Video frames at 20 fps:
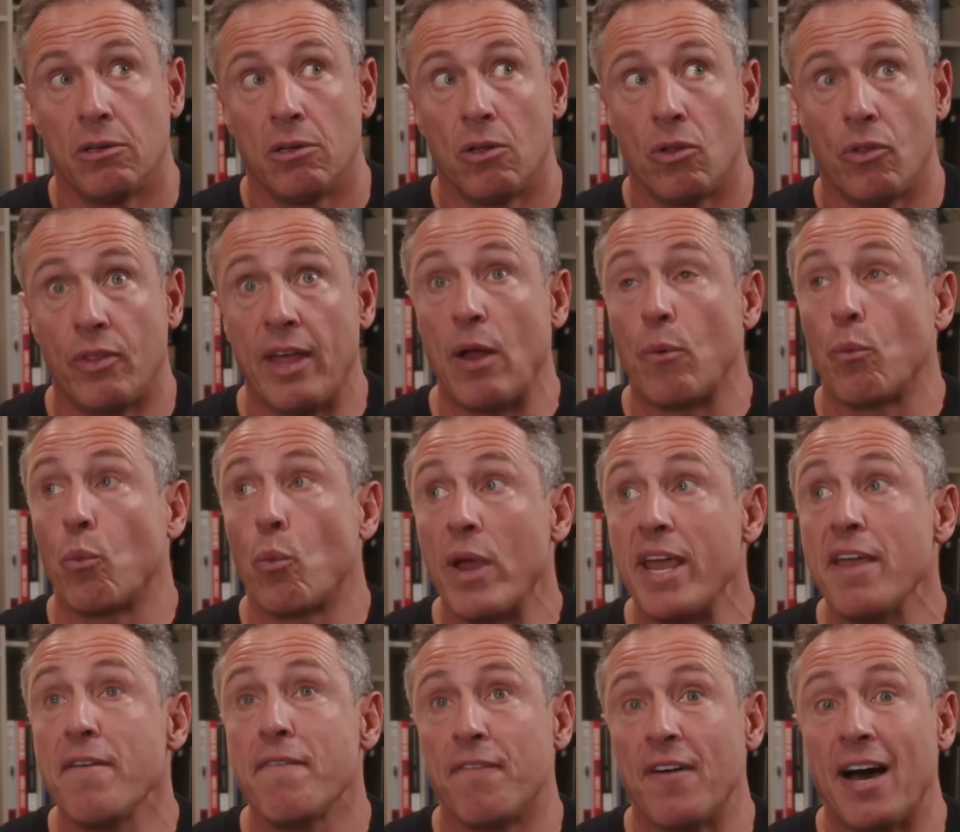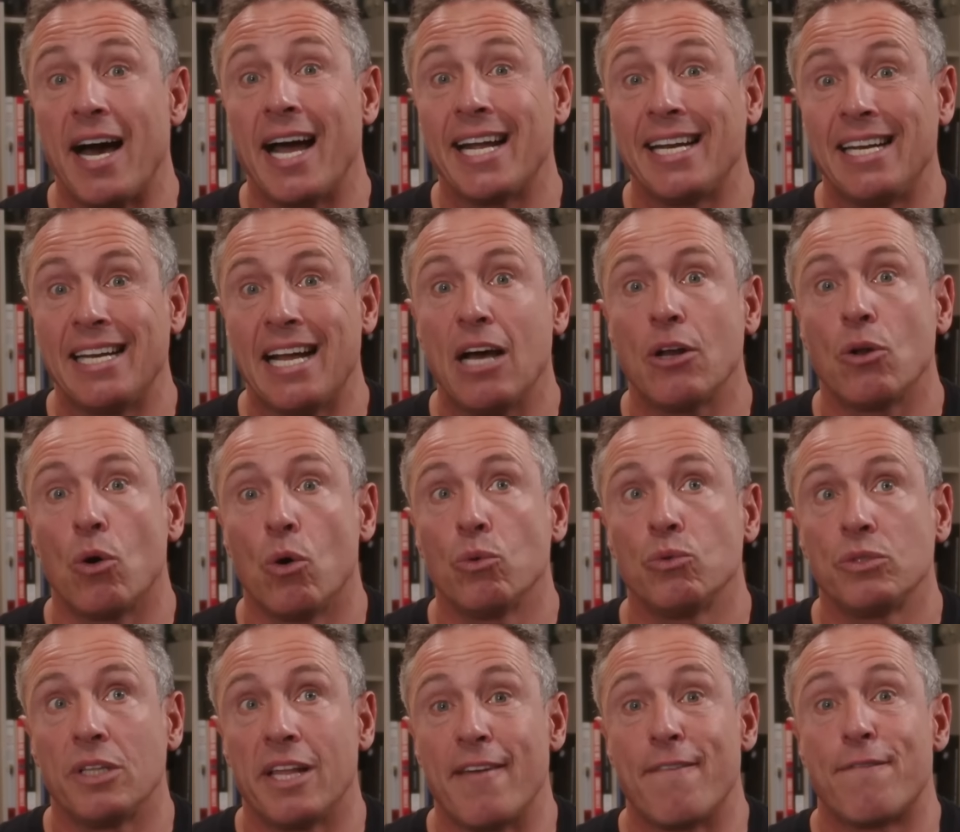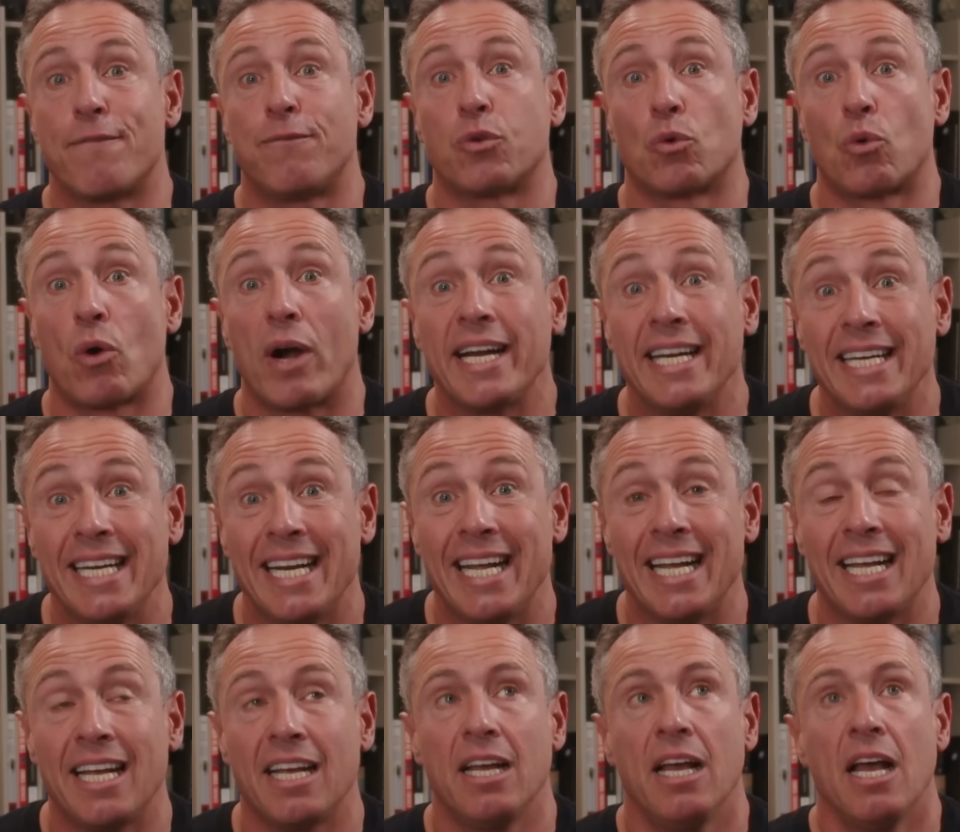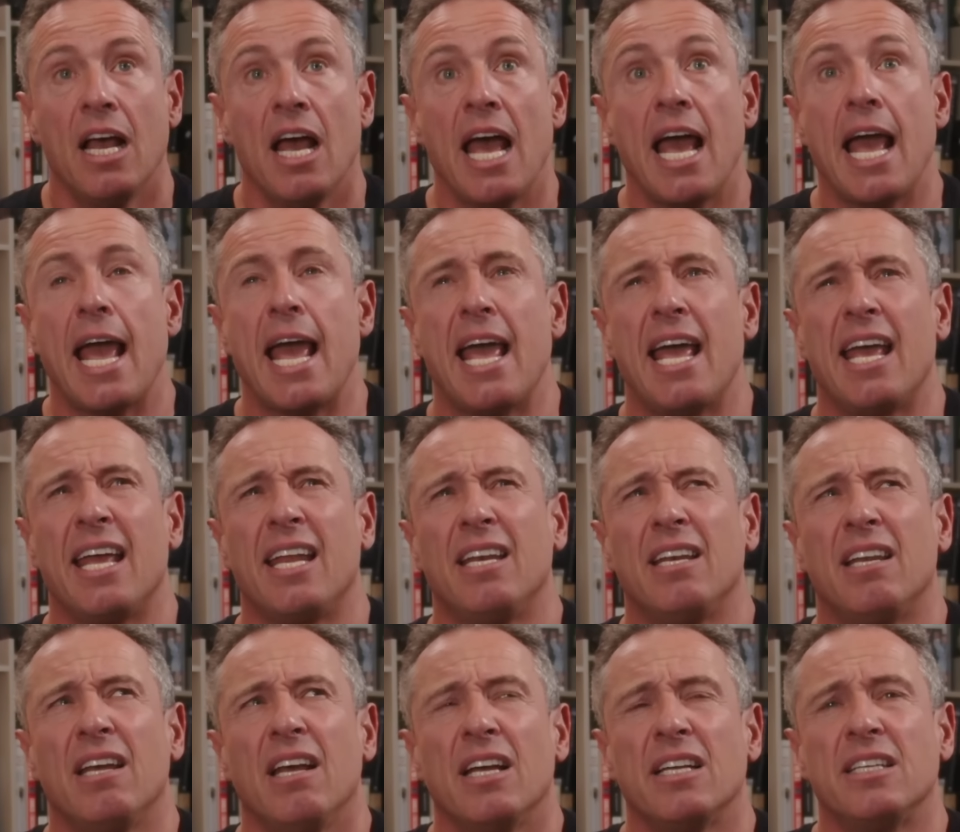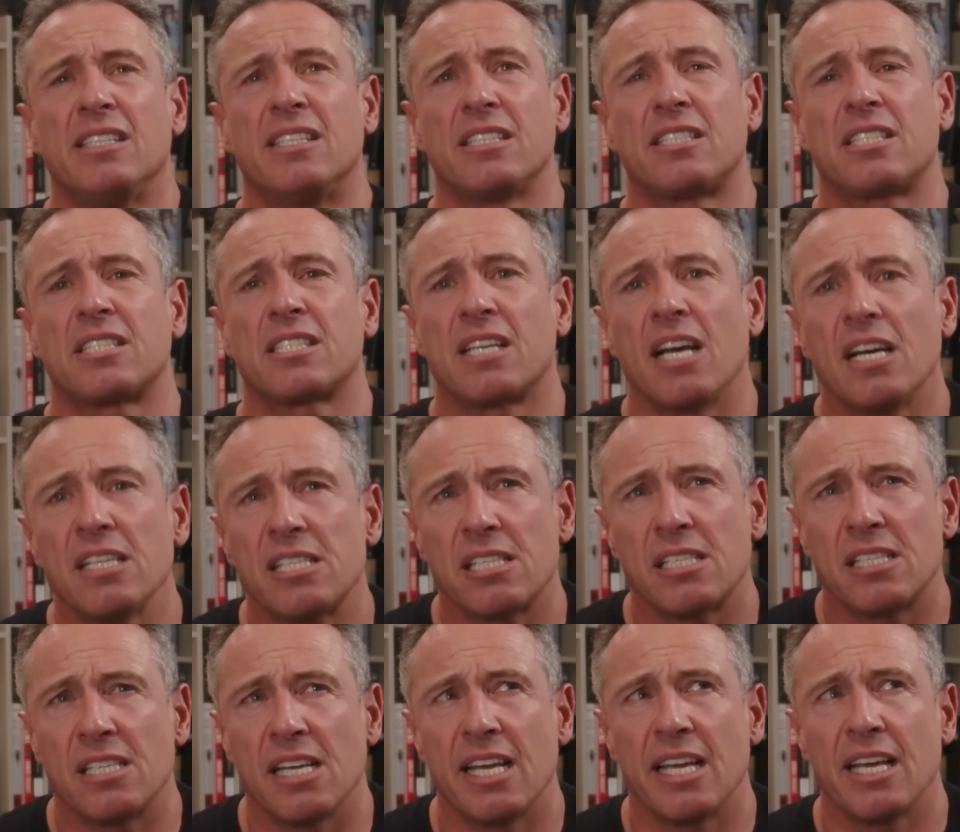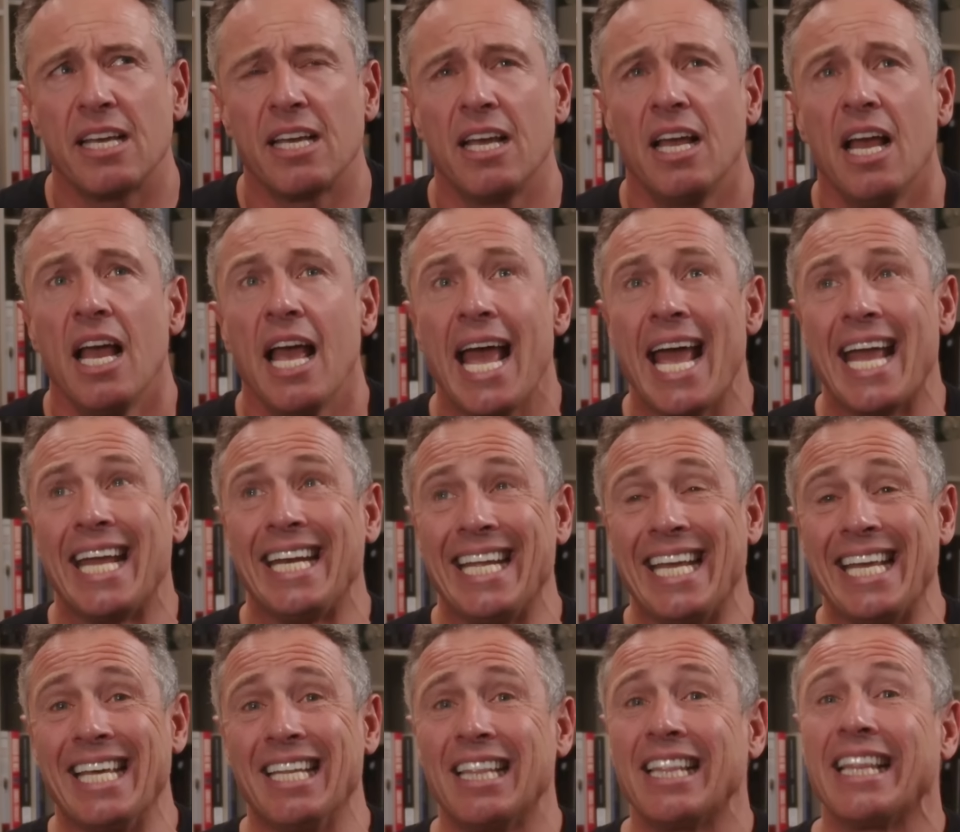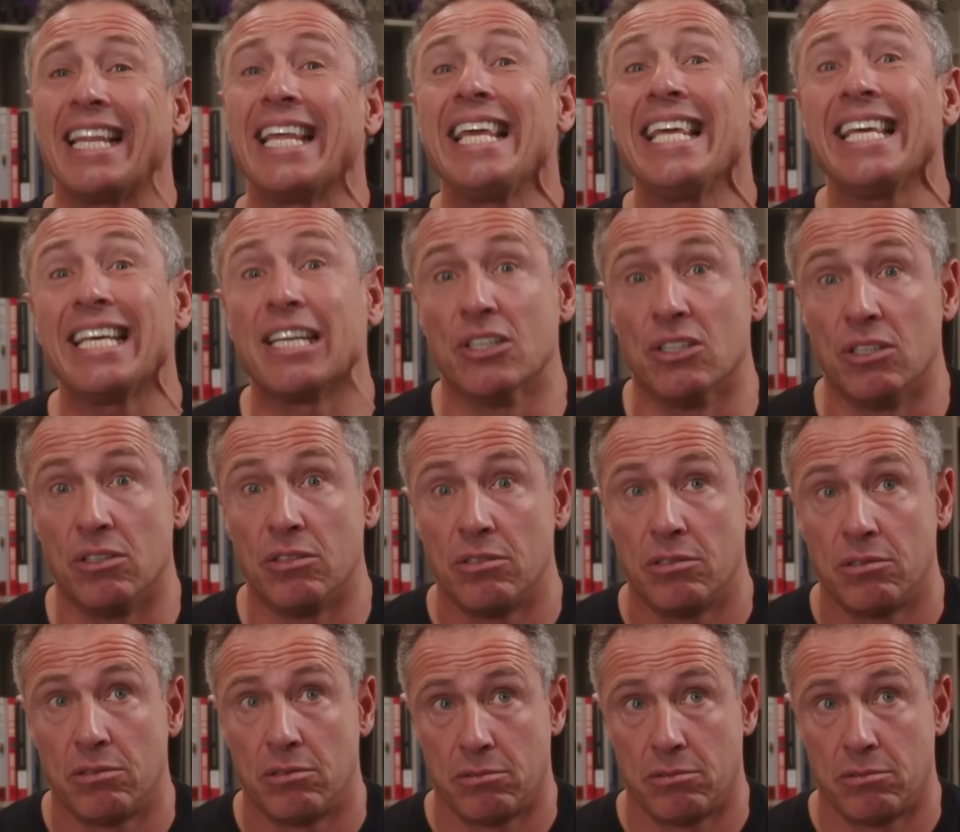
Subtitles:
that we find not only frightening and disgusting and illegal,